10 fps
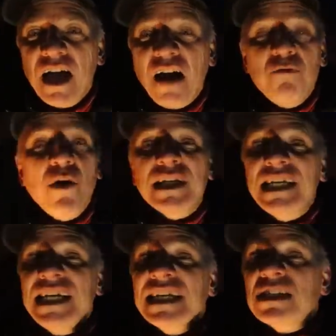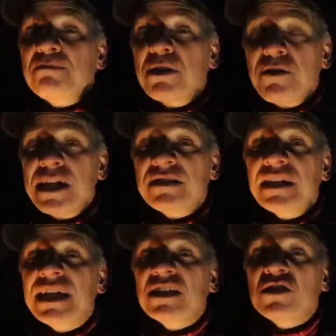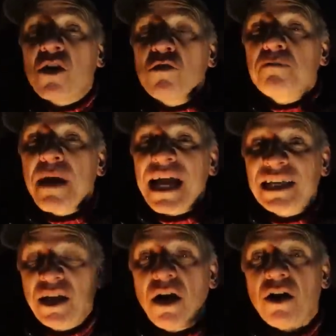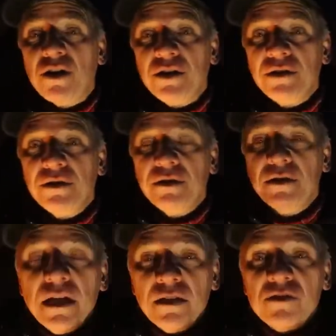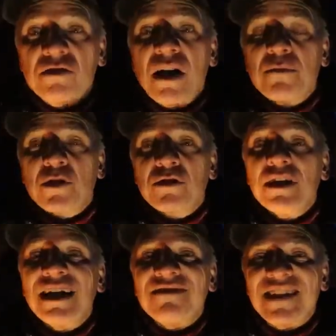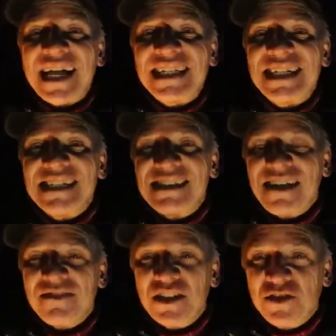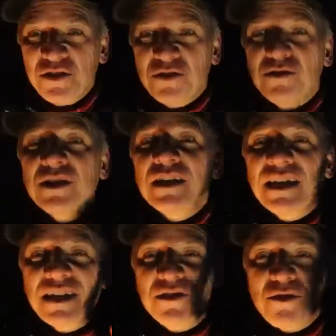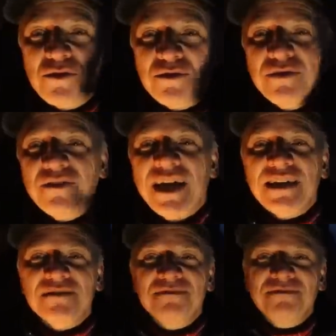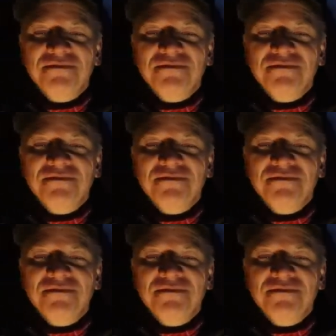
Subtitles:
of what he experienced in his own backyard in summer of 1972 in Northern Nevada.